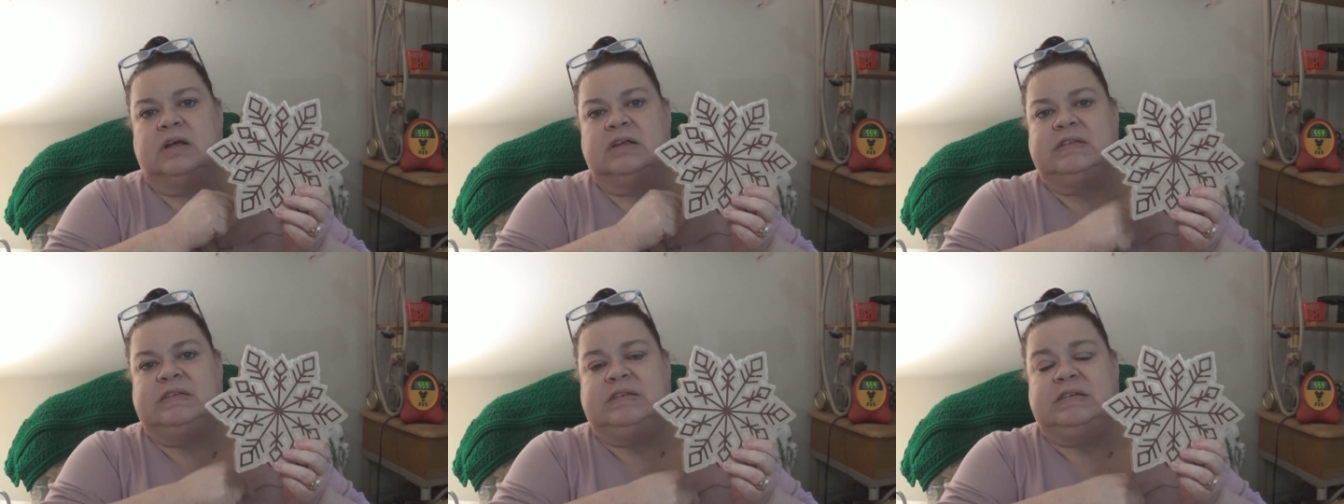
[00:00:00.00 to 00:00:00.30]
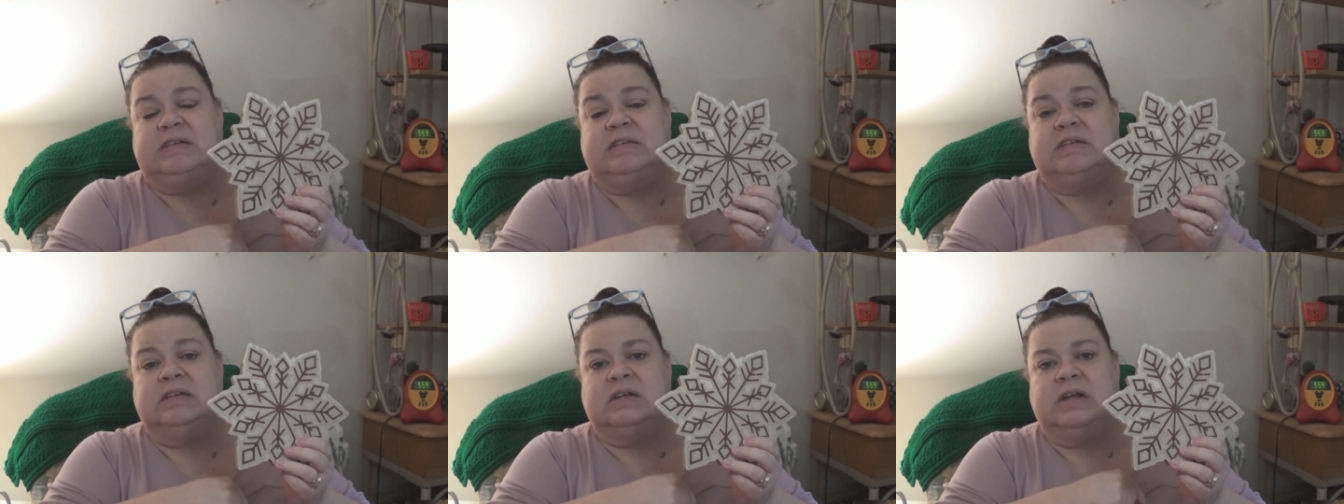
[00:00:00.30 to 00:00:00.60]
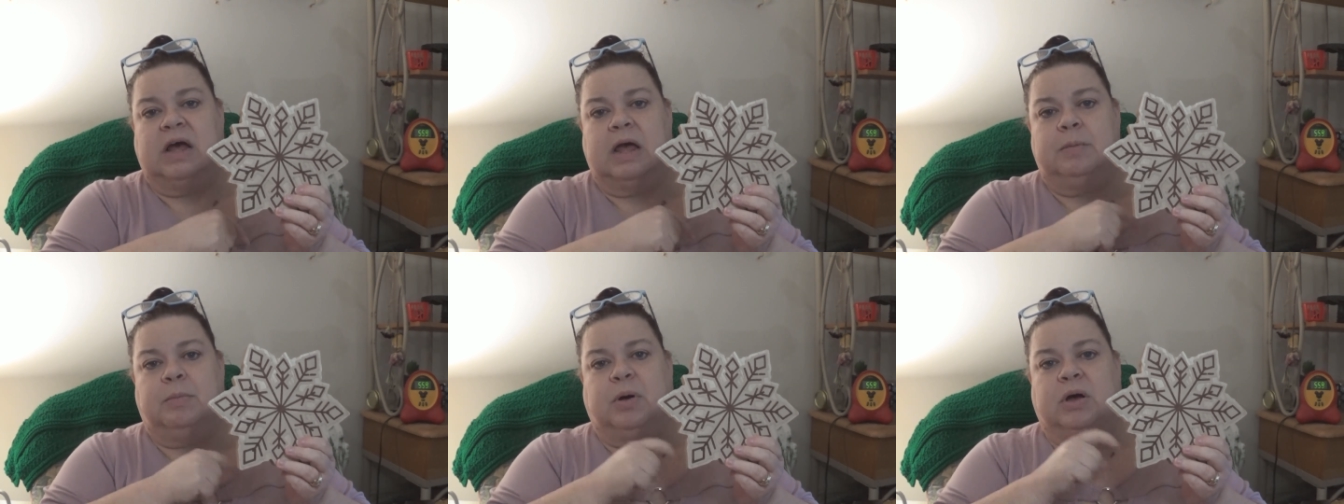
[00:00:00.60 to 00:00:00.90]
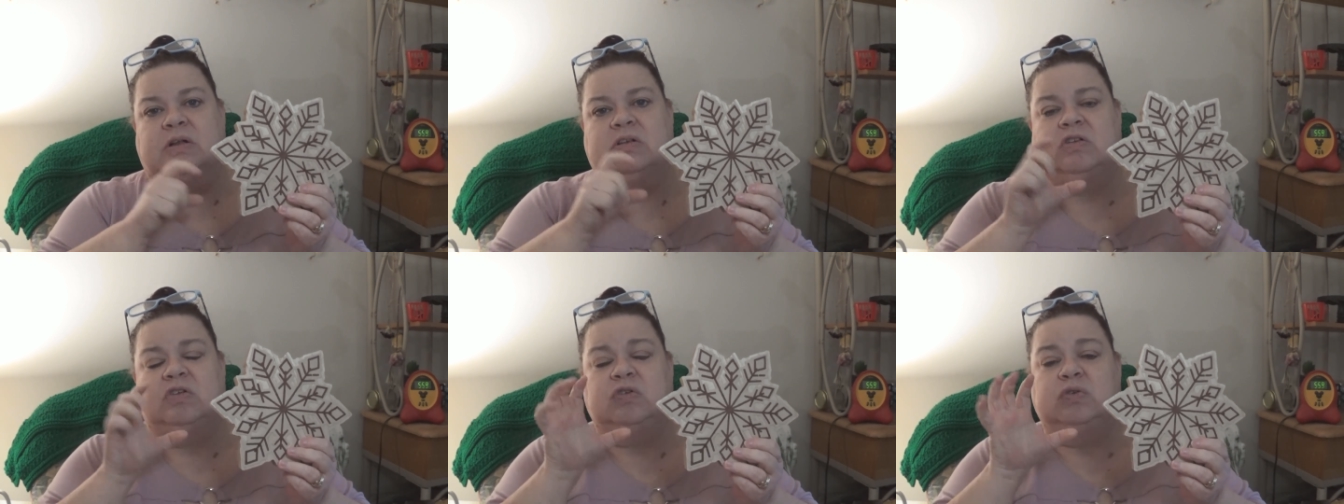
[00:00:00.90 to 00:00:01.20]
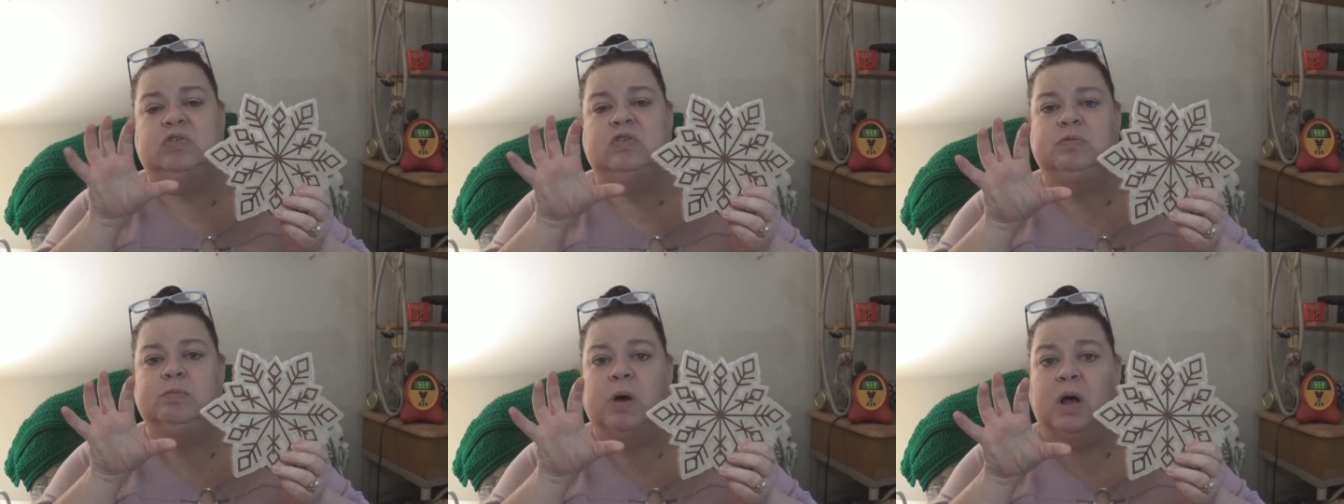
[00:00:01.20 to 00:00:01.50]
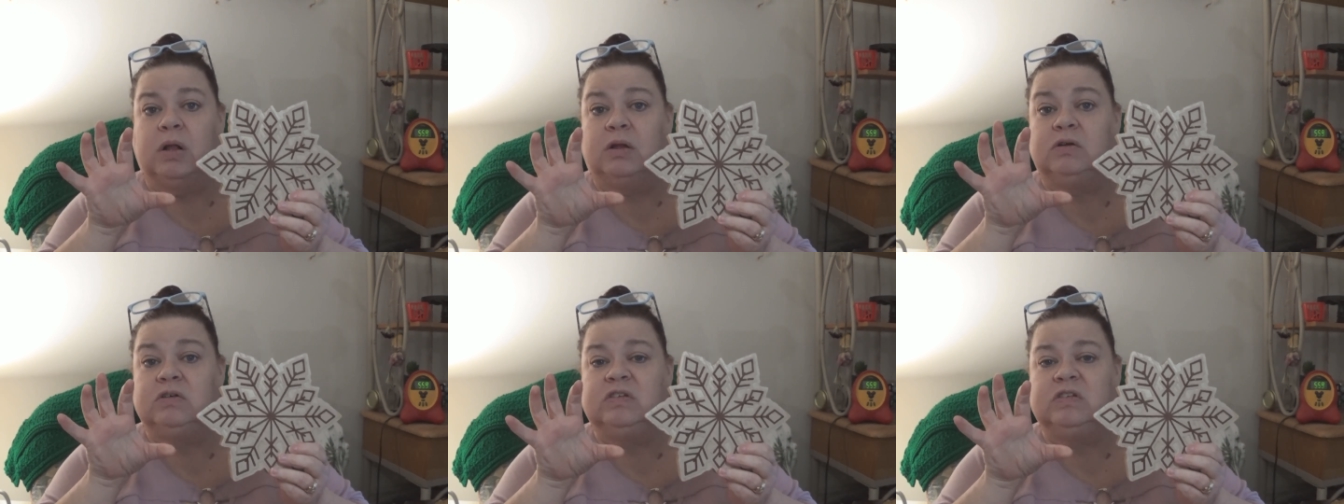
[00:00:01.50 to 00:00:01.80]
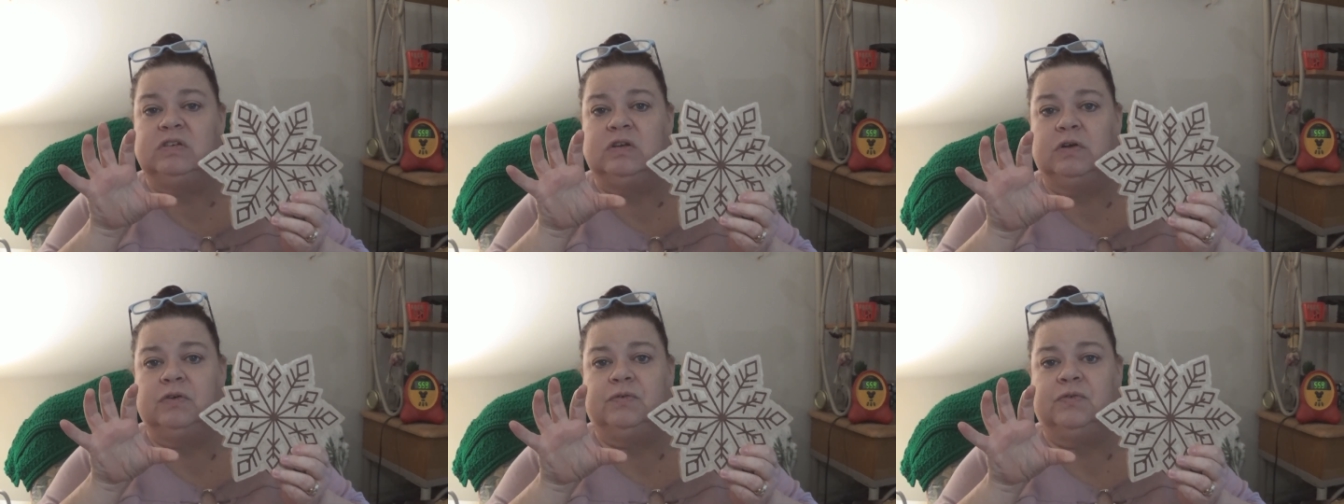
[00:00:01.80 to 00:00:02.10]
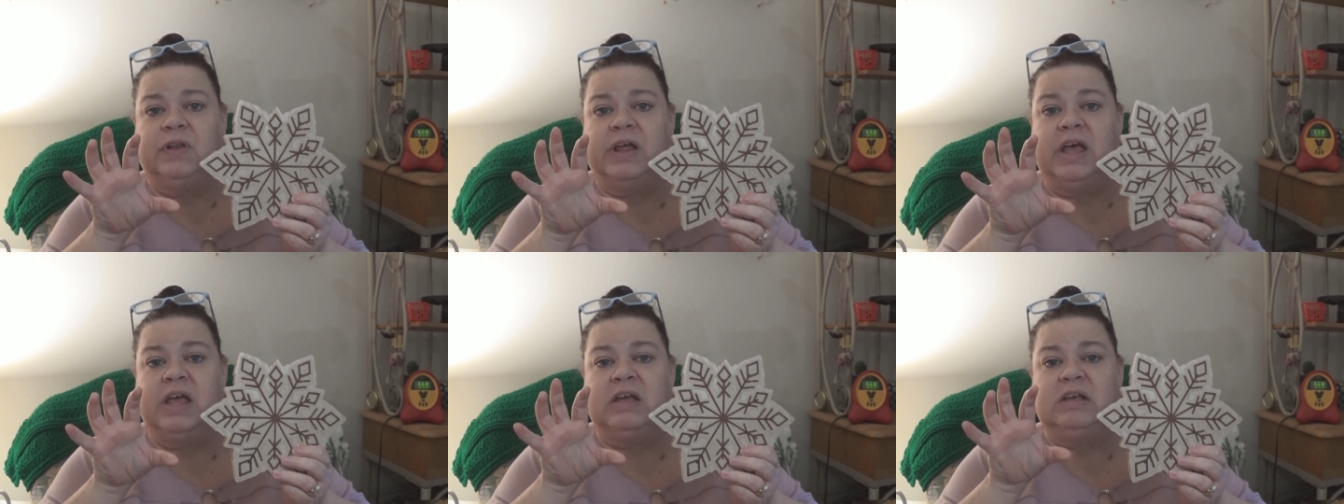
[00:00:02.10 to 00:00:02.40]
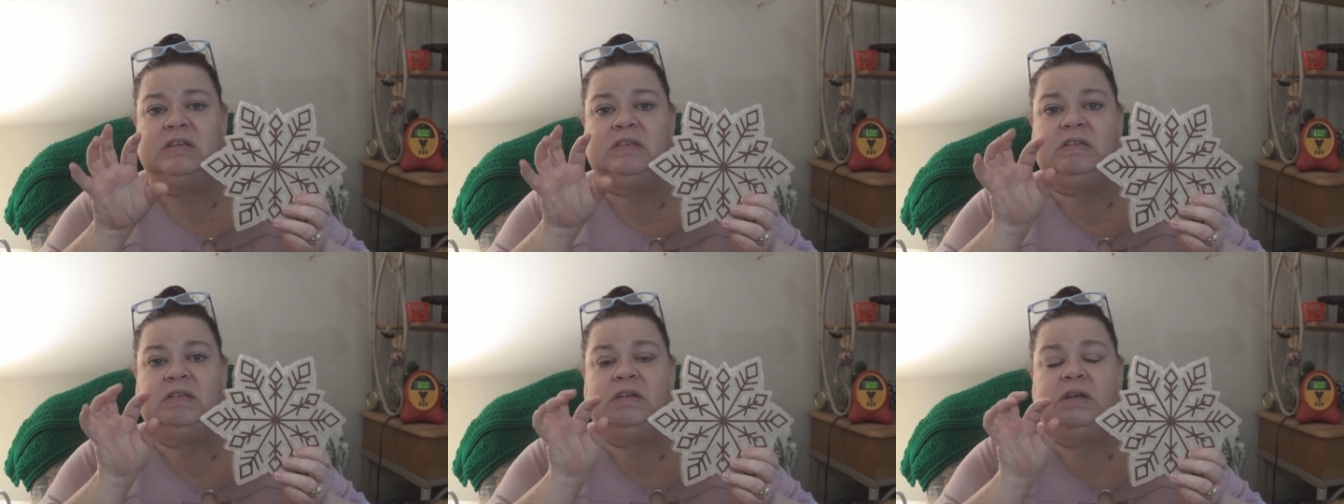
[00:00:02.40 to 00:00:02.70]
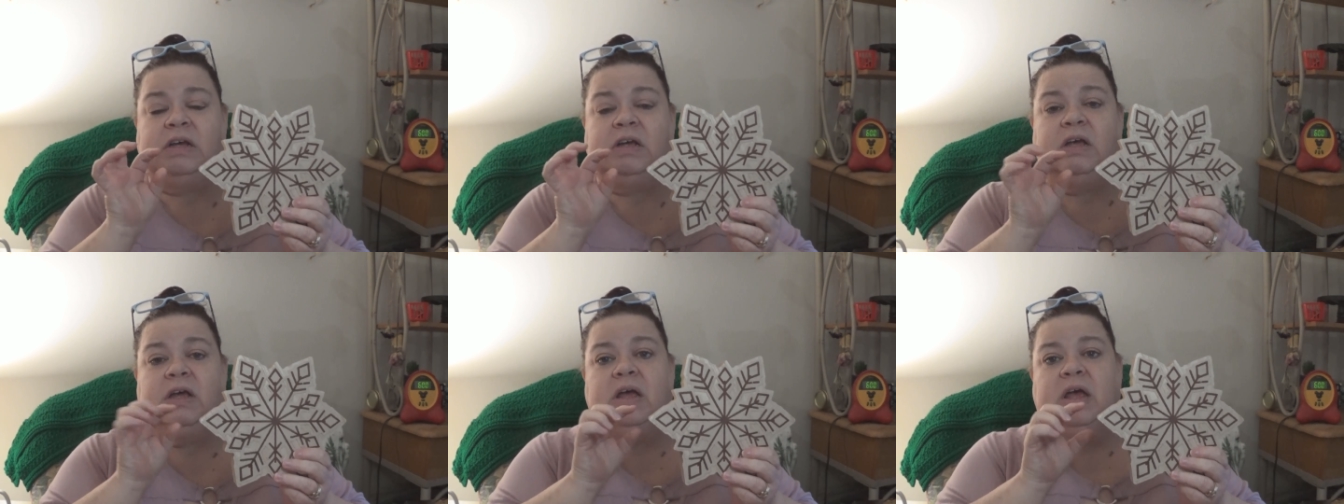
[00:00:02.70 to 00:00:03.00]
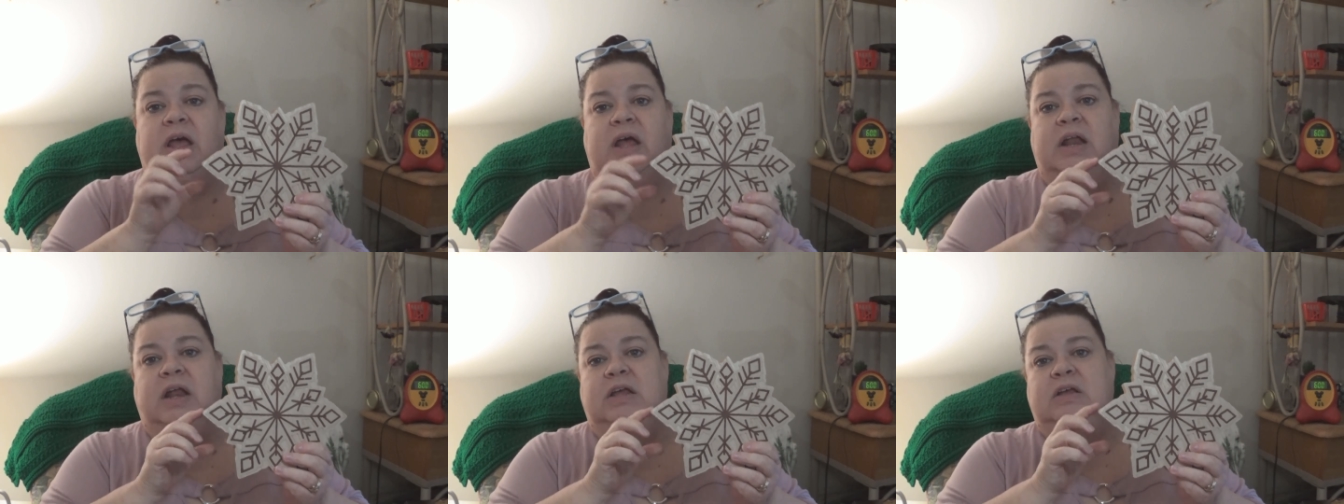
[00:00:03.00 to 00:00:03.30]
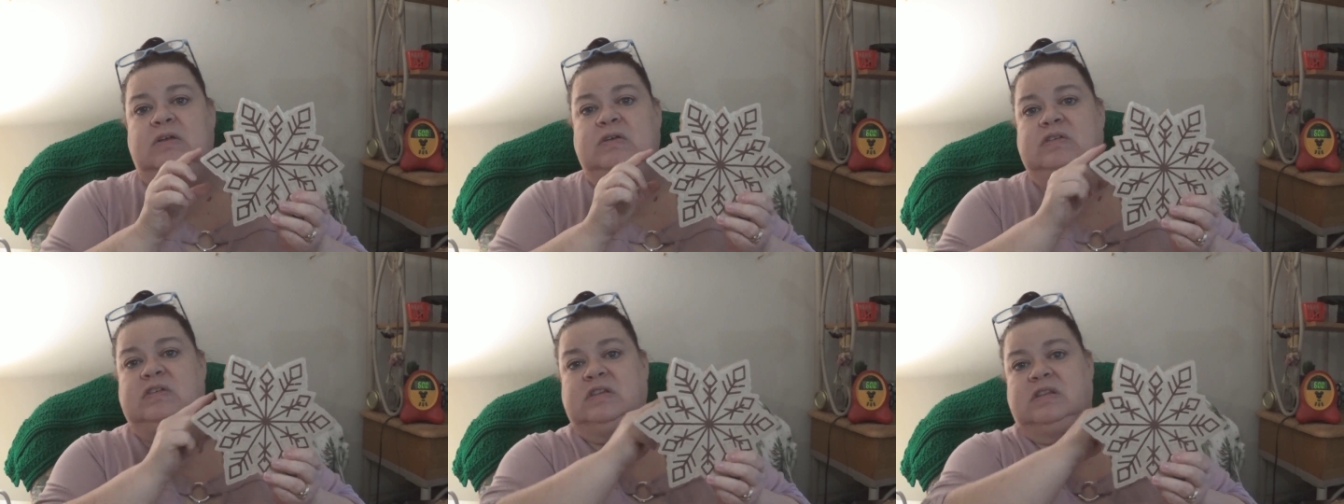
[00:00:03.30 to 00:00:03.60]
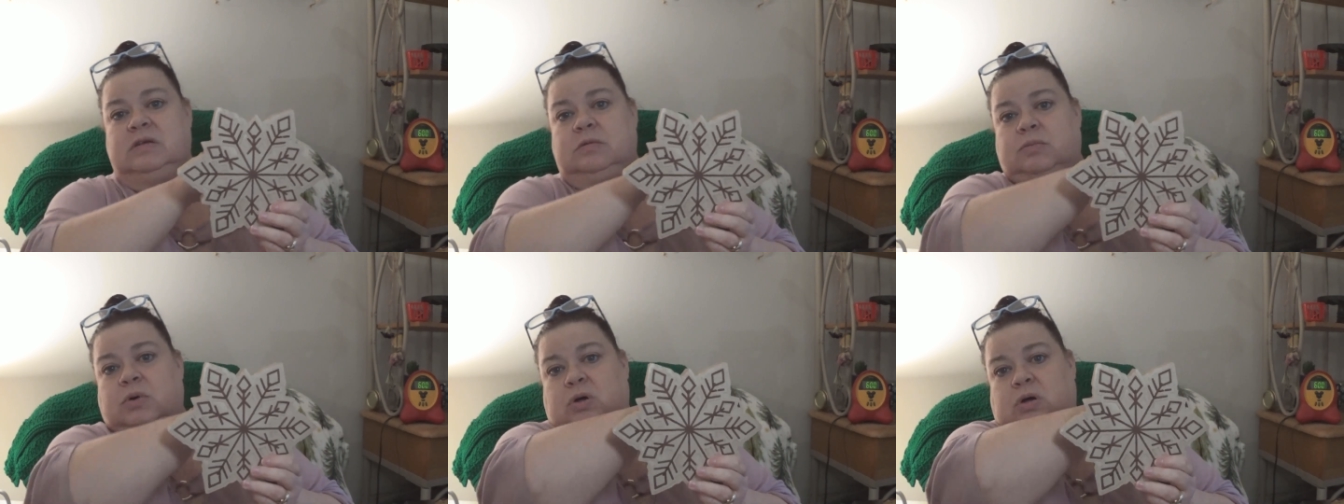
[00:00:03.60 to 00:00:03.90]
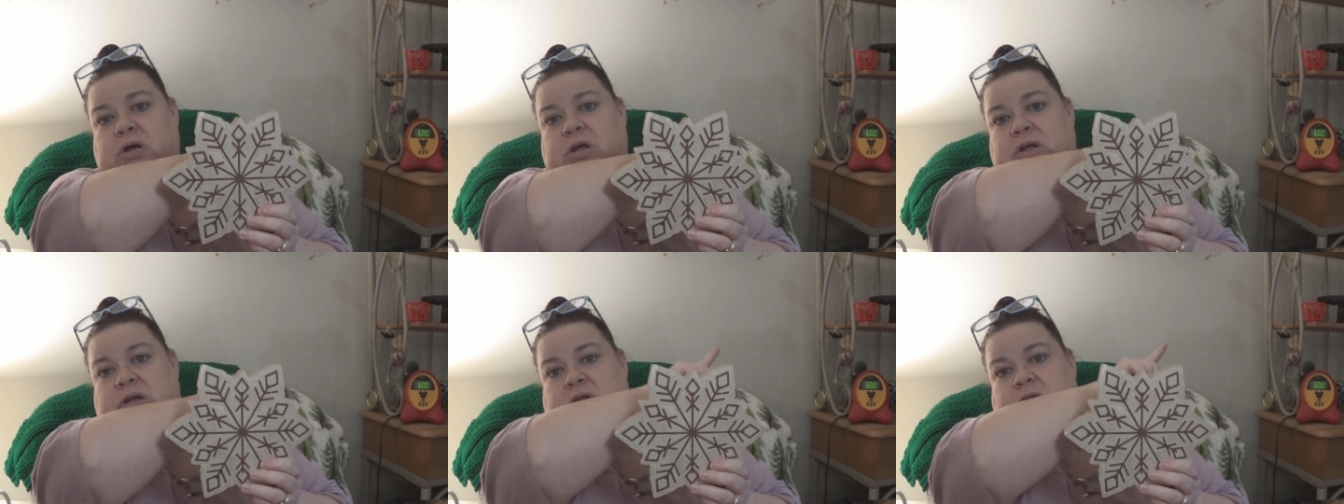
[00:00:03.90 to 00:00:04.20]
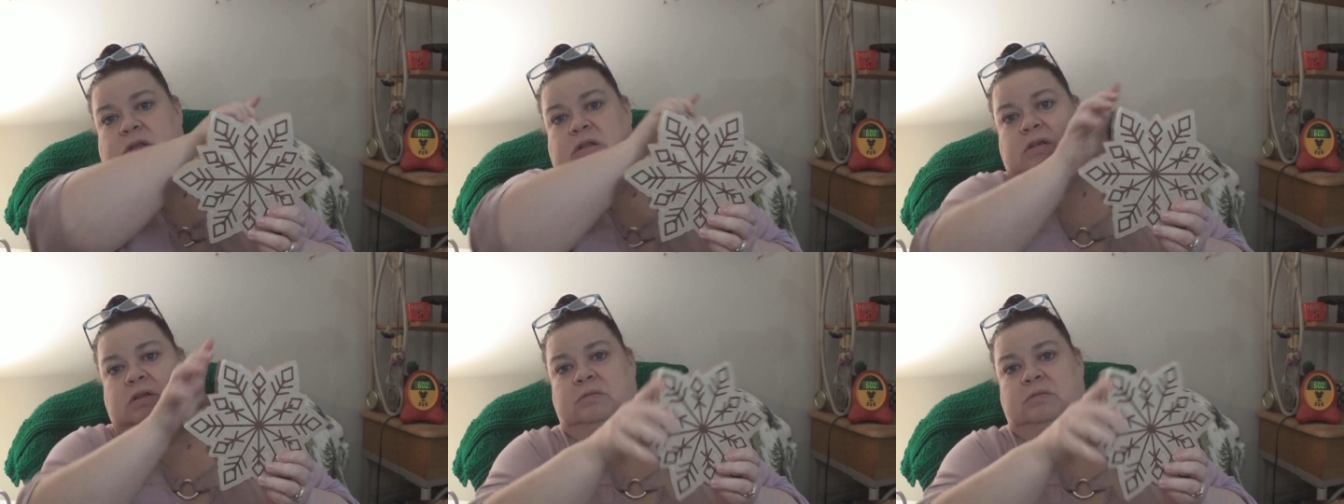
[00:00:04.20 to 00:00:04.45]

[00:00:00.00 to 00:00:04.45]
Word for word: season I bought two smaller snowflakes and I used them on